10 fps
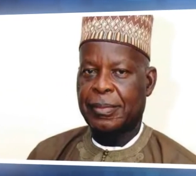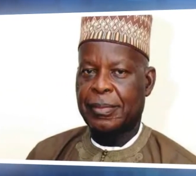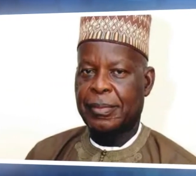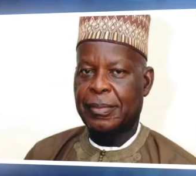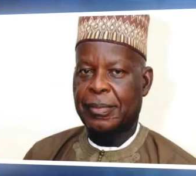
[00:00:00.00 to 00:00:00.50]

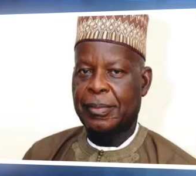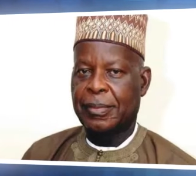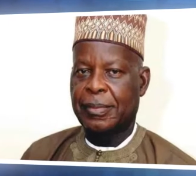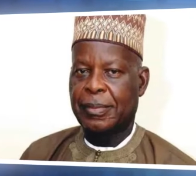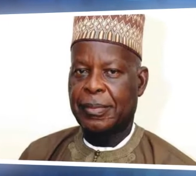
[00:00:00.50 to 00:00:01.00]

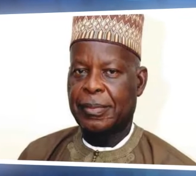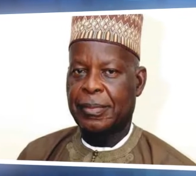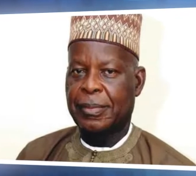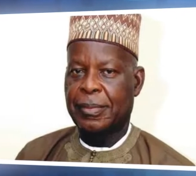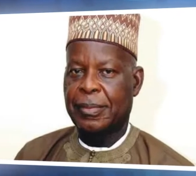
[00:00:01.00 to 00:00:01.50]

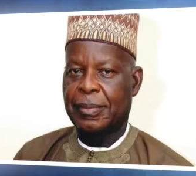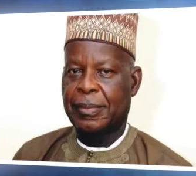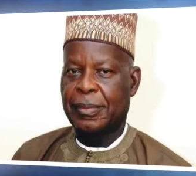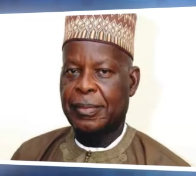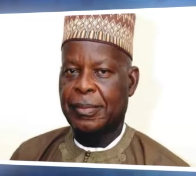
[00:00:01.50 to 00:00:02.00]

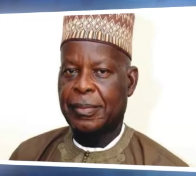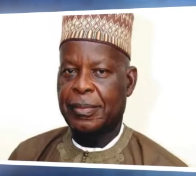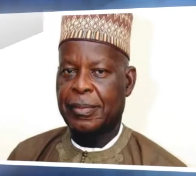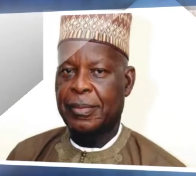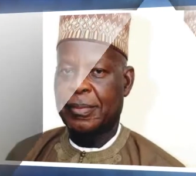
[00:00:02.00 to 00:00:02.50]
No one is speaking in this clip.